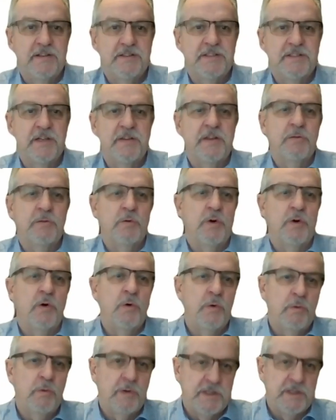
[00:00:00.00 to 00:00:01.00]
So there will
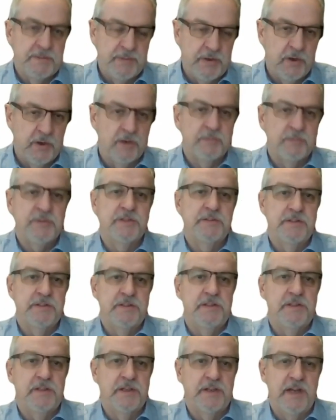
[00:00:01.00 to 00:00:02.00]
always be options
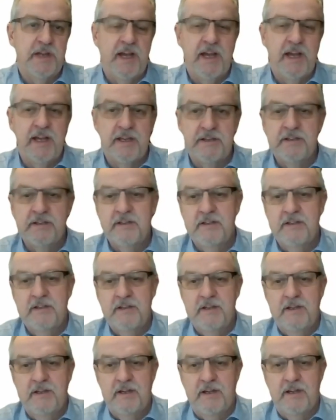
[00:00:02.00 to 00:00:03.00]
that you can add.
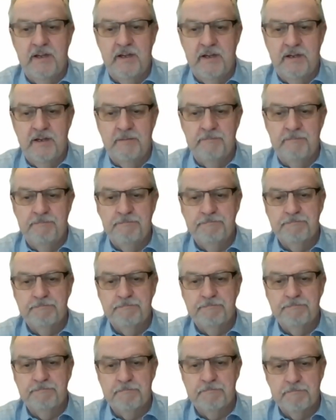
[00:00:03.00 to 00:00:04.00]
Um,
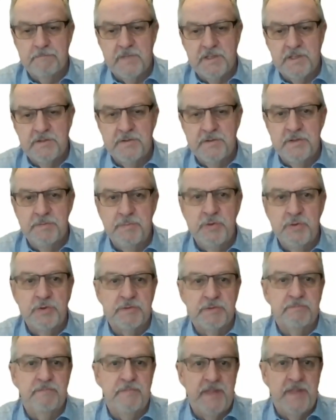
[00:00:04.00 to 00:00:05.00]
to
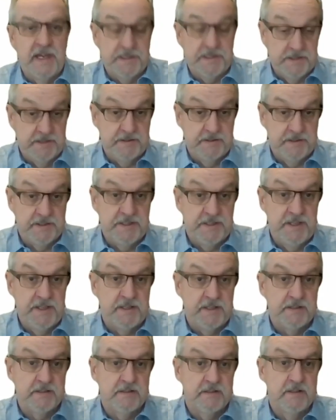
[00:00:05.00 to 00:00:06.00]
put that to the
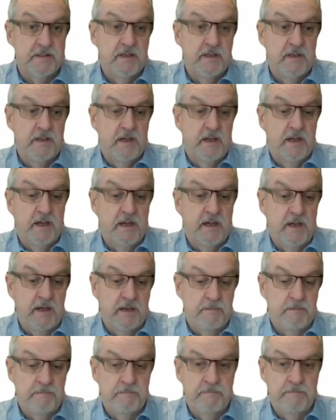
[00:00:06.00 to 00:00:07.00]
test,
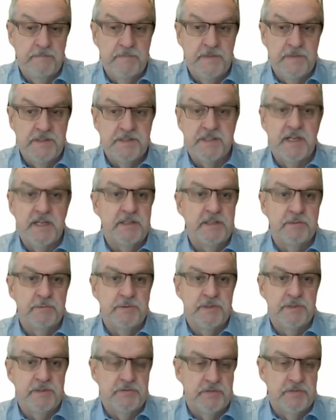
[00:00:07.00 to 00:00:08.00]
um, this standard
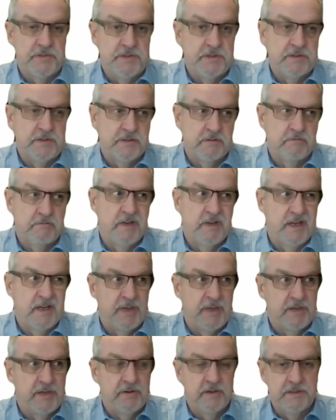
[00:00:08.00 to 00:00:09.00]
was introduced around
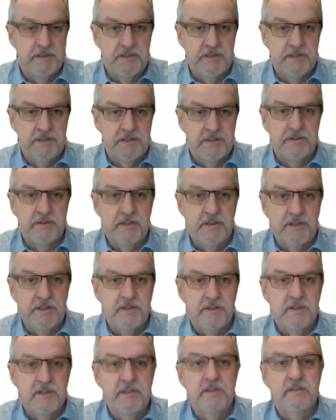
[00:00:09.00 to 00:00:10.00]
about
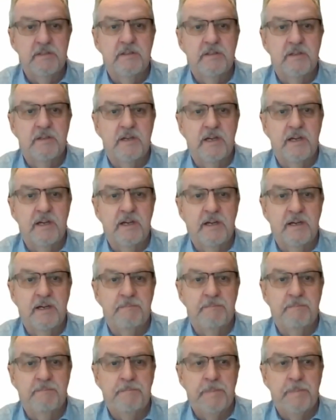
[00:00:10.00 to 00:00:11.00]
1999.
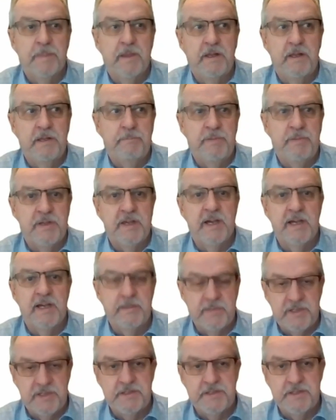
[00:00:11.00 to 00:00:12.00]
Um, it became
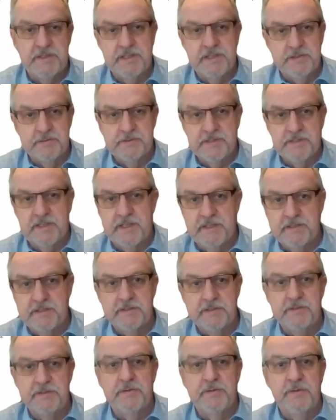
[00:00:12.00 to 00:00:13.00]
an international standard
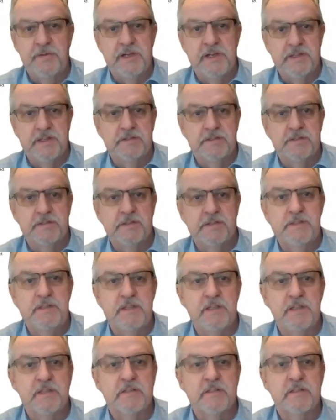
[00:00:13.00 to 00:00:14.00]
in
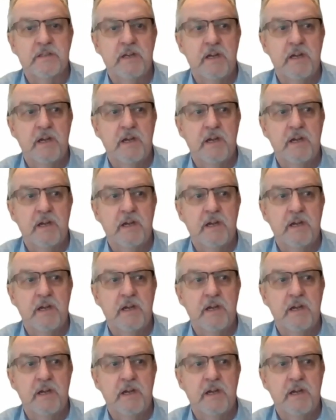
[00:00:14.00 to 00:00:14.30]
2006.